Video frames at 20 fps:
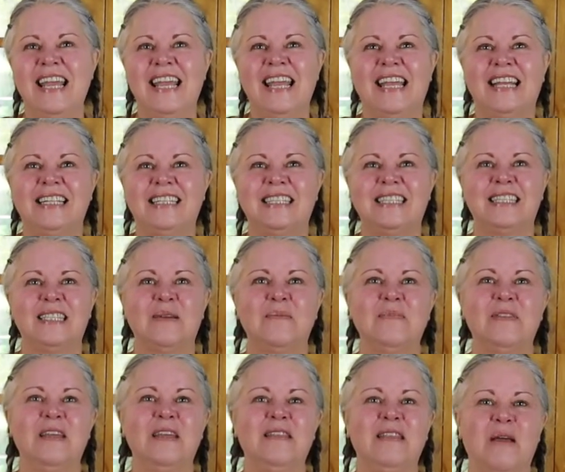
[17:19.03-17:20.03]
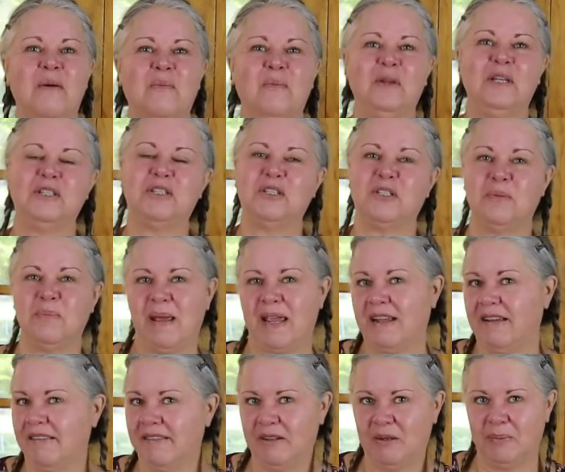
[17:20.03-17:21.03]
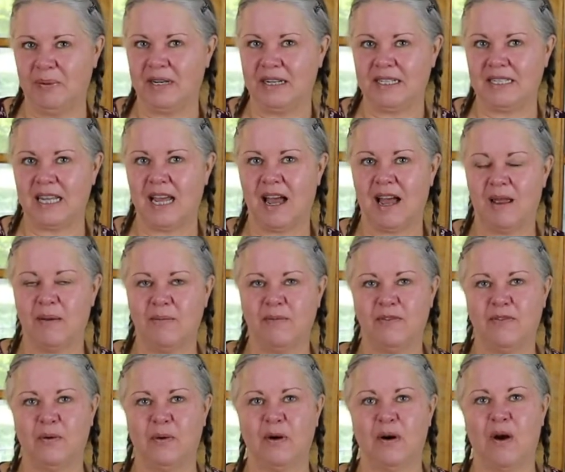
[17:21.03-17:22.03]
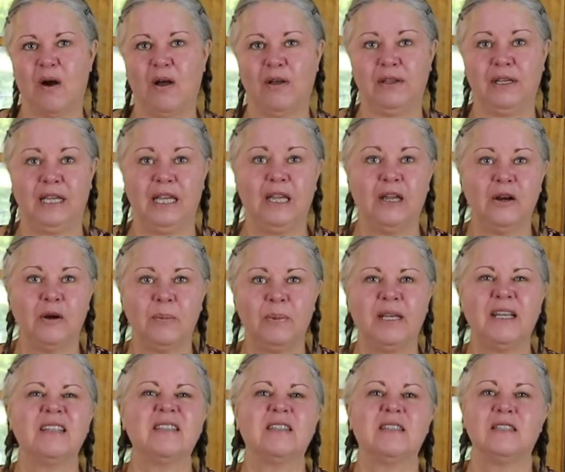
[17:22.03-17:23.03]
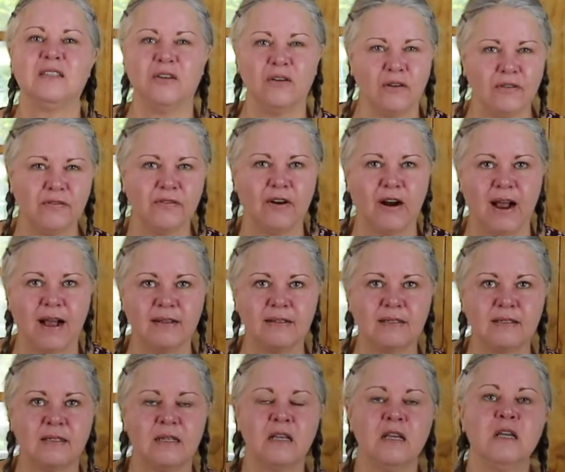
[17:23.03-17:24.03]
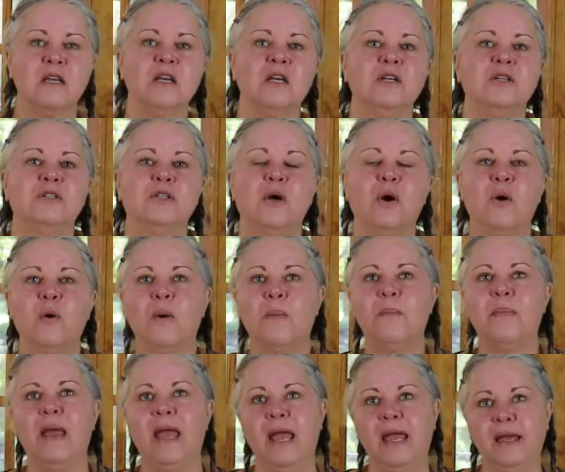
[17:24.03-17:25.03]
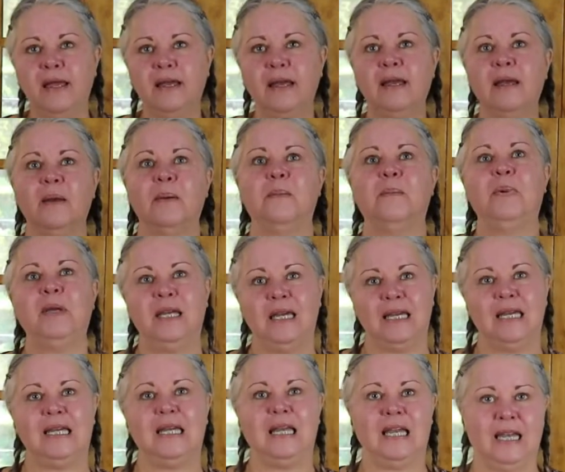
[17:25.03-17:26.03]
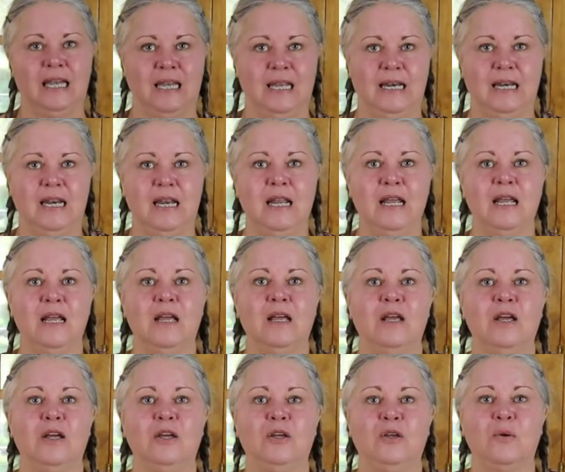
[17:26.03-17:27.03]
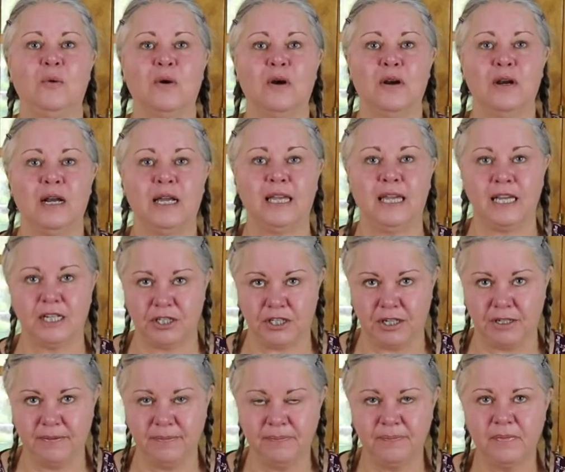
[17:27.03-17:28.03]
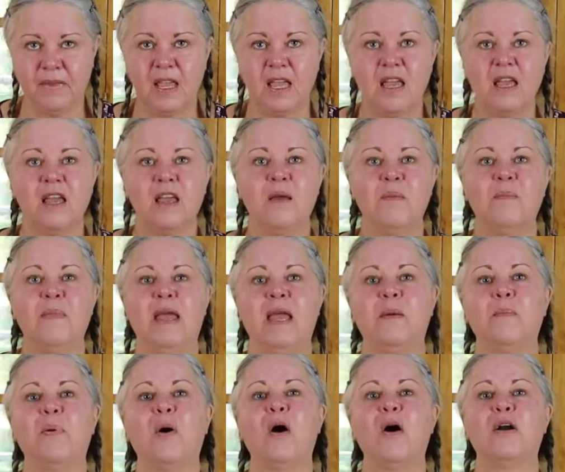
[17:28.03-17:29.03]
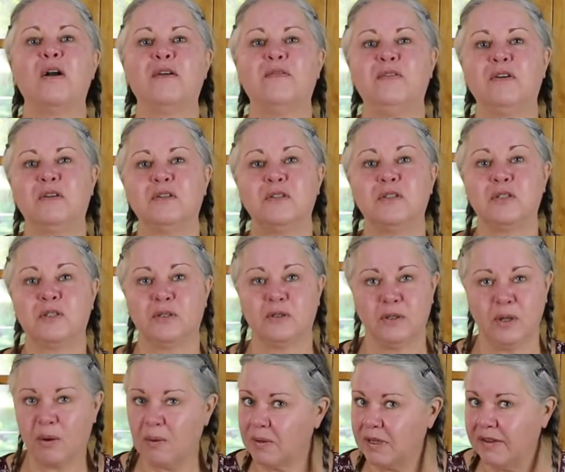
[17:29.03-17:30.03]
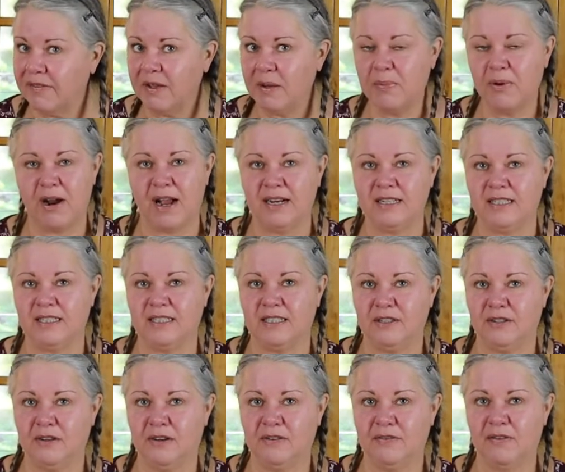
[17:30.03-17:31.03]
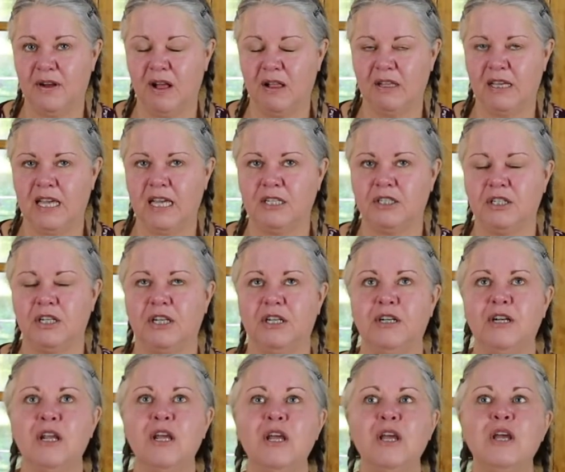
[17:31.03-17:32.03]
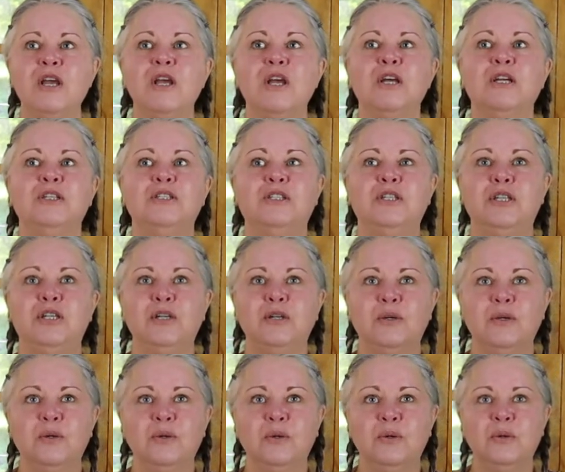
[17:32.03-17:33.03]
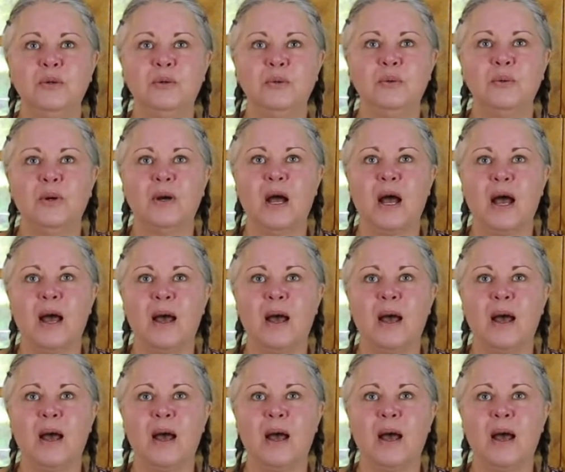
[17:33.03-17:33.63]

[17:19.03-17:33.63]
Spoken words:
It's something that we should make a little bit of time for all year because it's good for us. So make being in your kitchen, make part of your slow living practice in your fall kitchen to